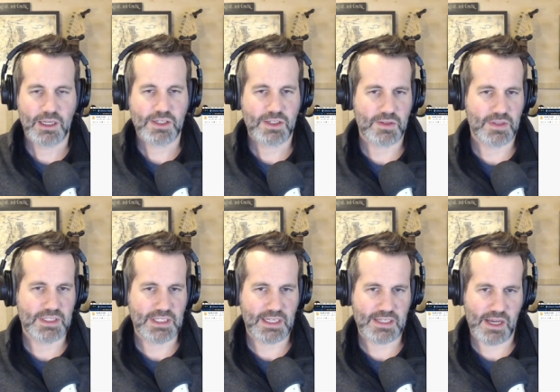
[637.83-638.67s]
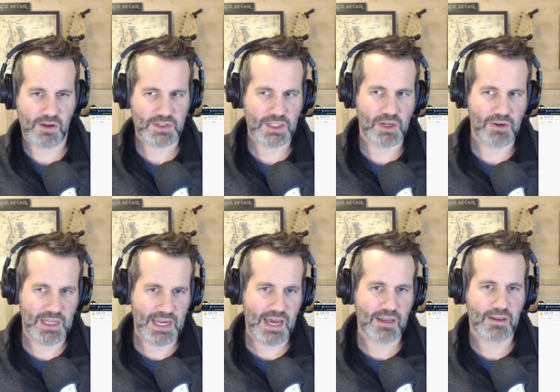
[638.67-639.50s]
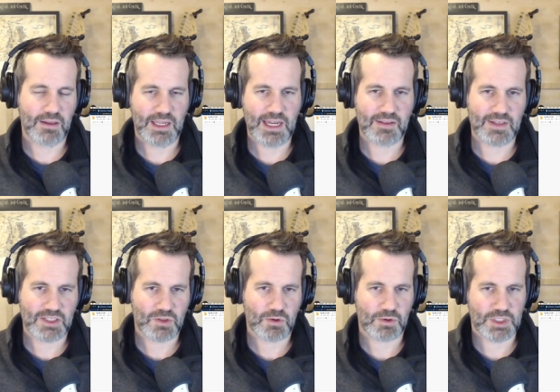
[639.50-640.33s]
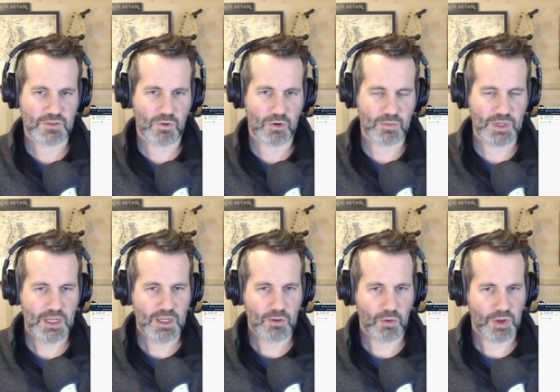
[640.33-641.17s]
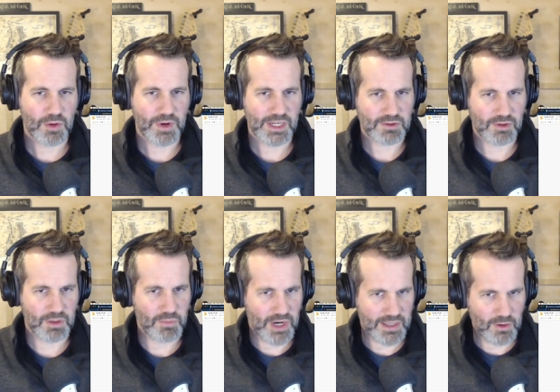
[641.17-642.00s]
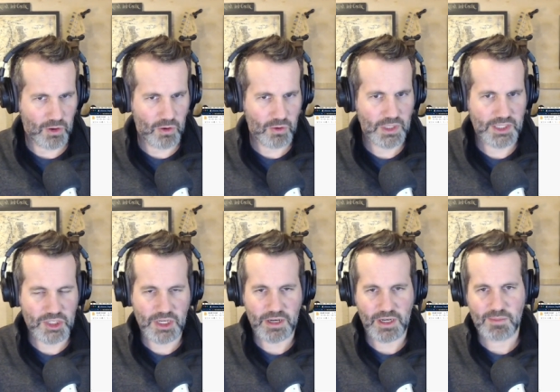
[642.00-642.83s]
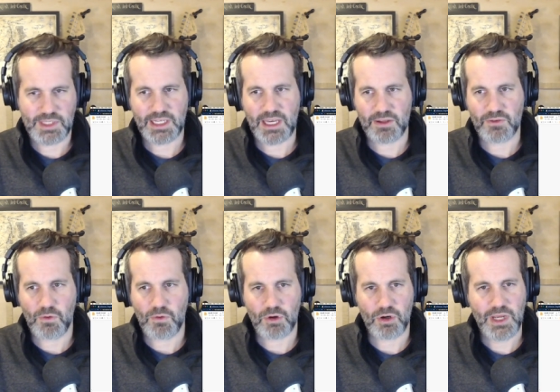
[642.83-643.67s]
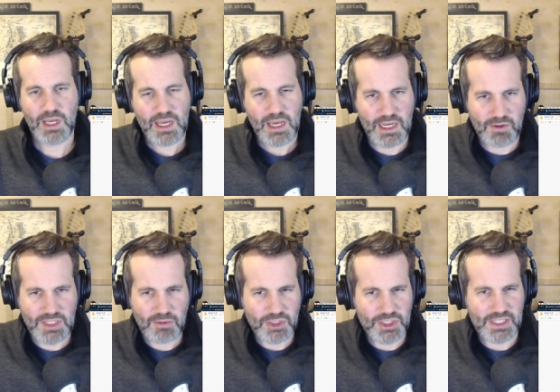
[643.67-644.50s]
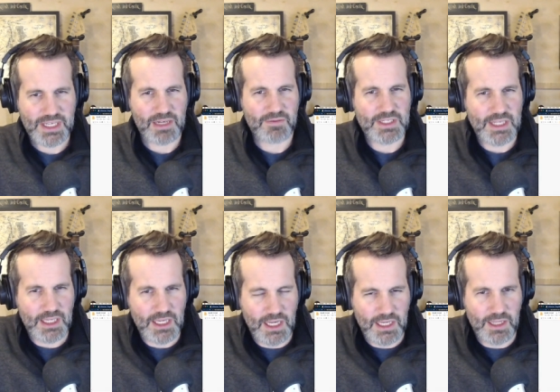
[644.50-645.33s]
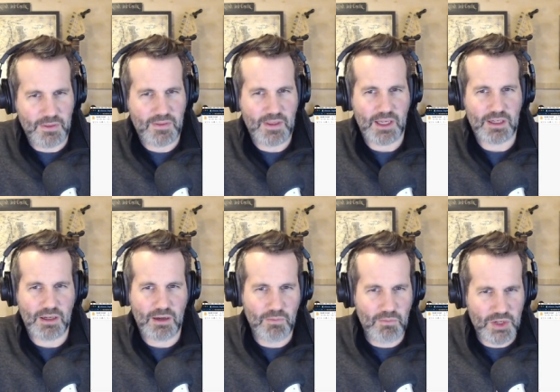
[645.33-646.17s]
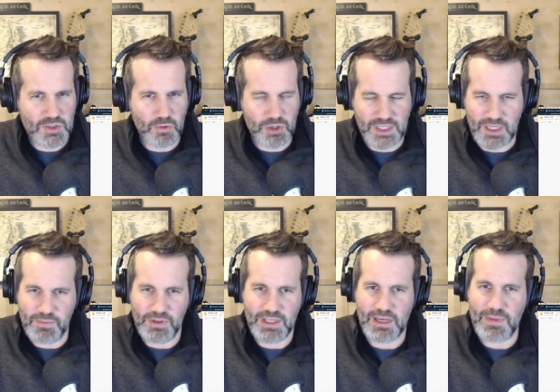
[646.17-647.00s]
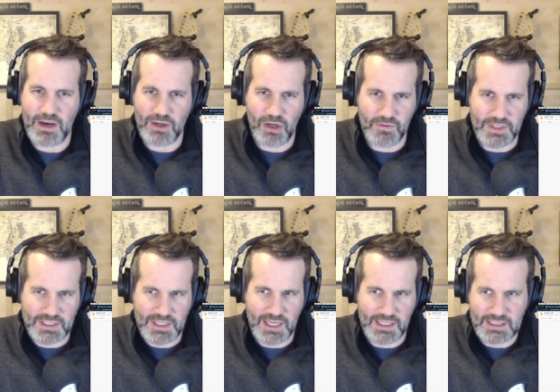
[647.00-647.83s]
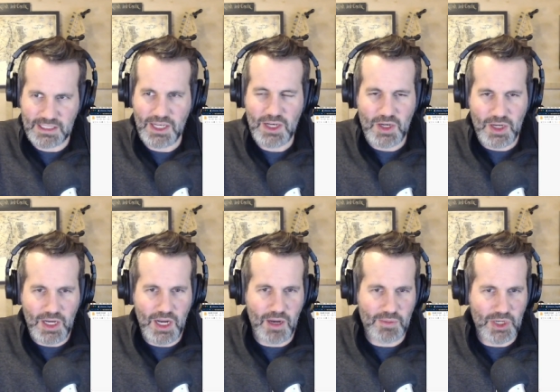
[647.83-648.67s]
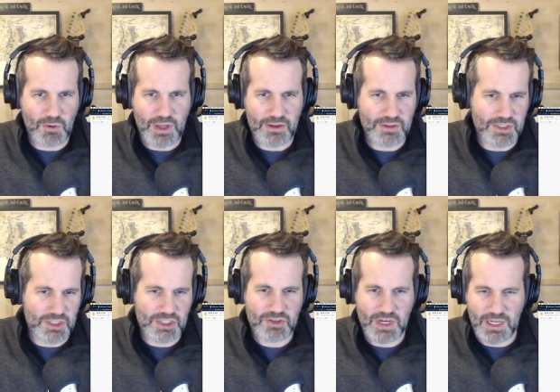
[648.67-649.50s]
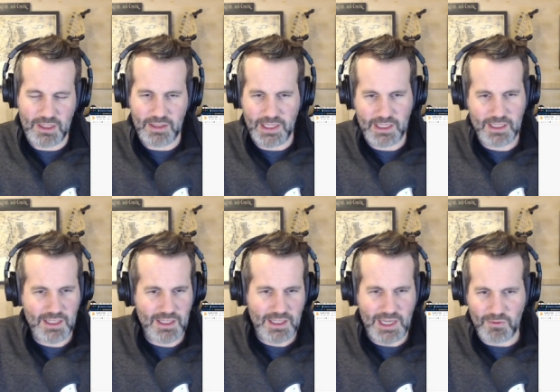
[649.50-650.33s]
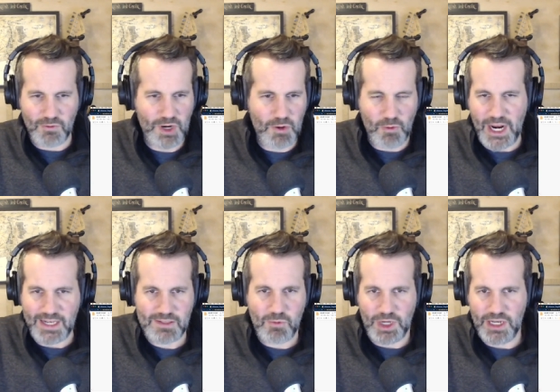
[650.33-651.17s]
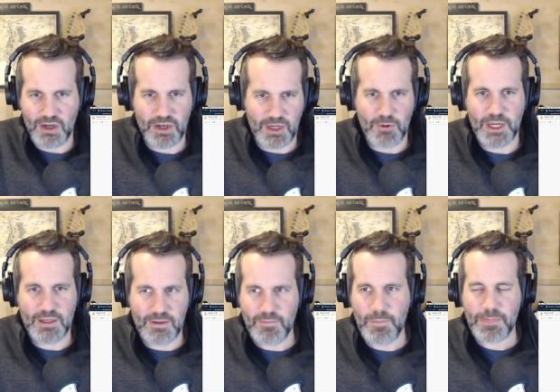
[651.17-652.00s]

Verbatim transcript: to the details. You know, he'd had he'd had these stories formed. Lord of the Rings really brought the whole legendarium together for him, and he was able to just kind of dig in and think much more deeply about all these things. Um, you know, rather than just trying to like kind of rewrite what he'd already written.